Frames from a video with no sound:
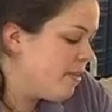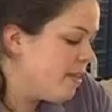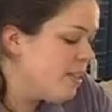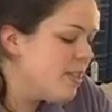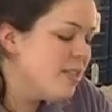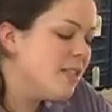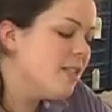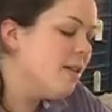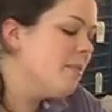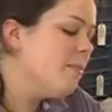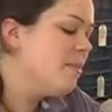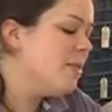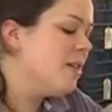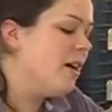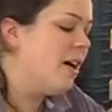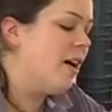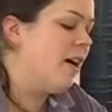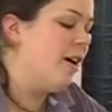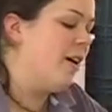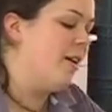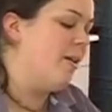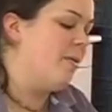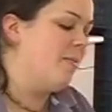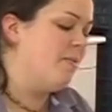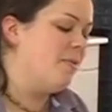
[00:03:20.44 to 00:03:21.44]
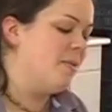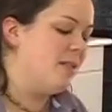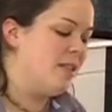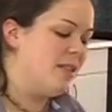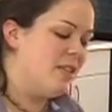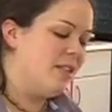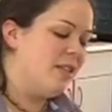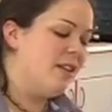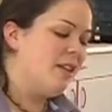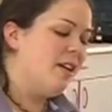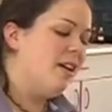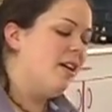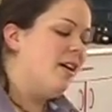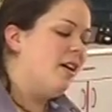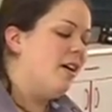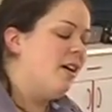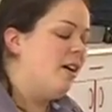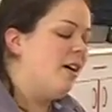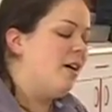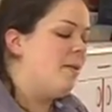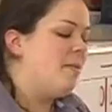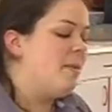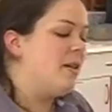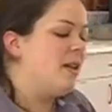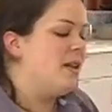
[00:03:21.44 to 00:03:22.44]
Sometimes.
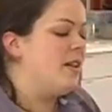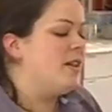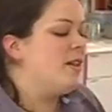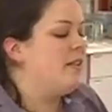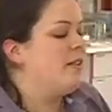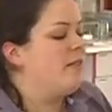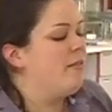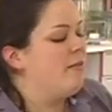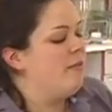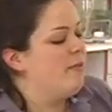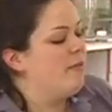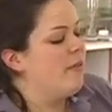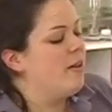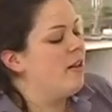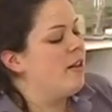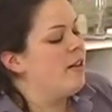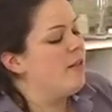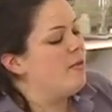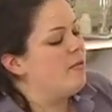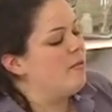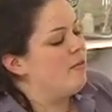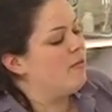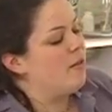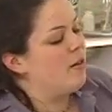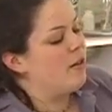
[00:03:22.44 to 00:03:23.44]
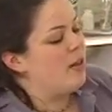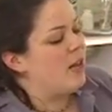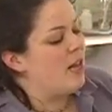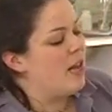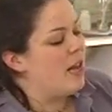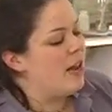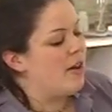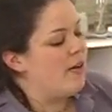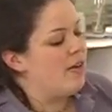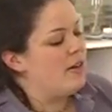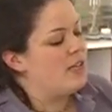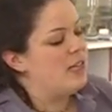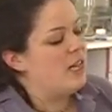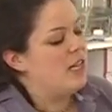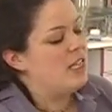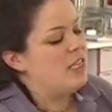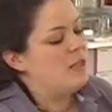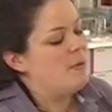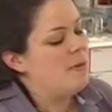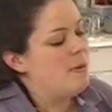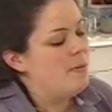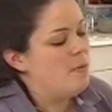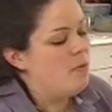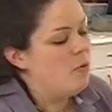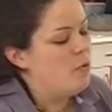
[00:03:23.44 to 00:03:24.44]
I mean, here it tends
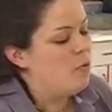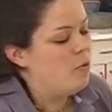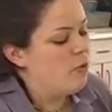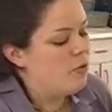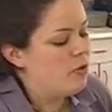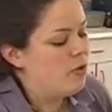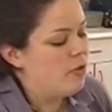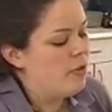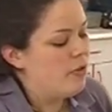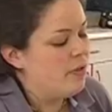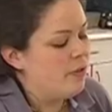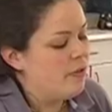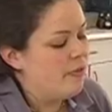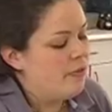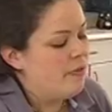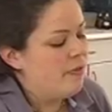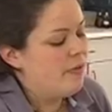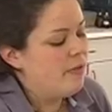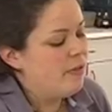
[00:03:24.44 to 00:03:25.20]
to be more sort of,